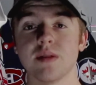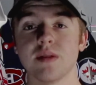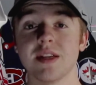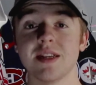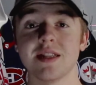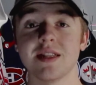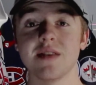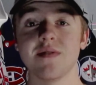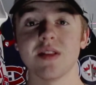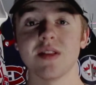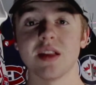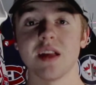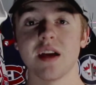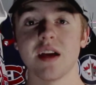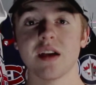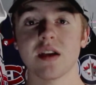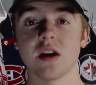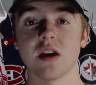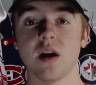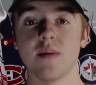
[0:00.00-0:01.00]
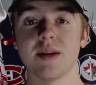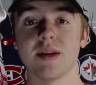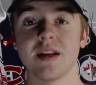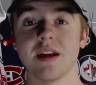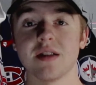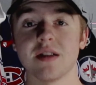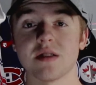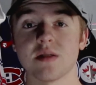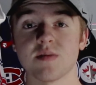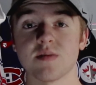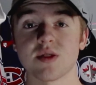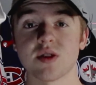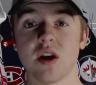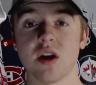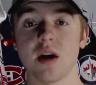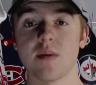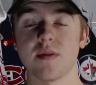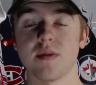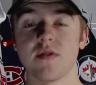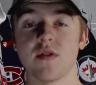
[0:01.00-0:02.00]
Please leave a like, comment, and
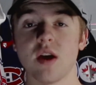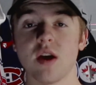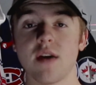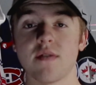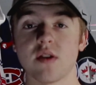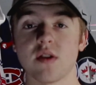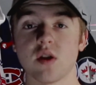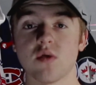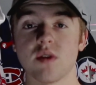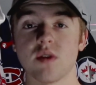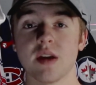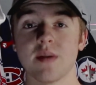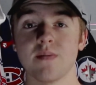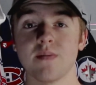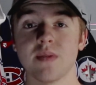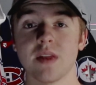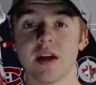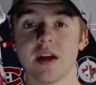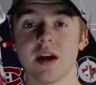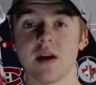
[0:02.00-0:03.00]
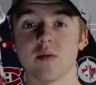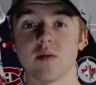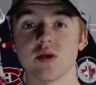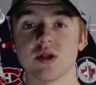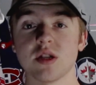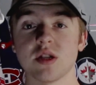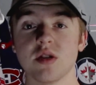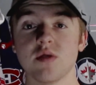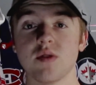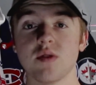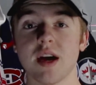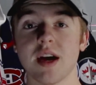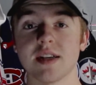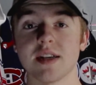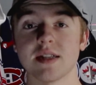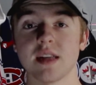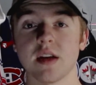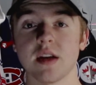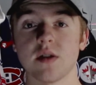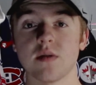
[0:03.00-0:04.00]
subscribe if you haven't already, and I will see you
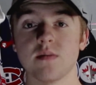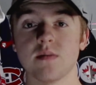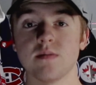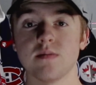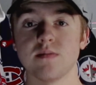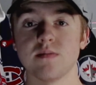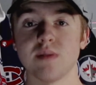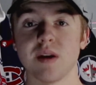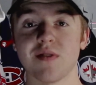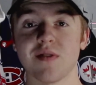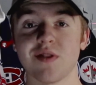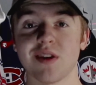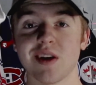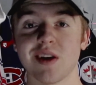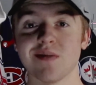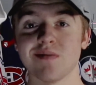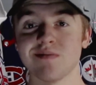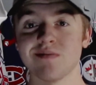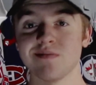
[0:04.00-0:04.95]
guys later. Bye for now.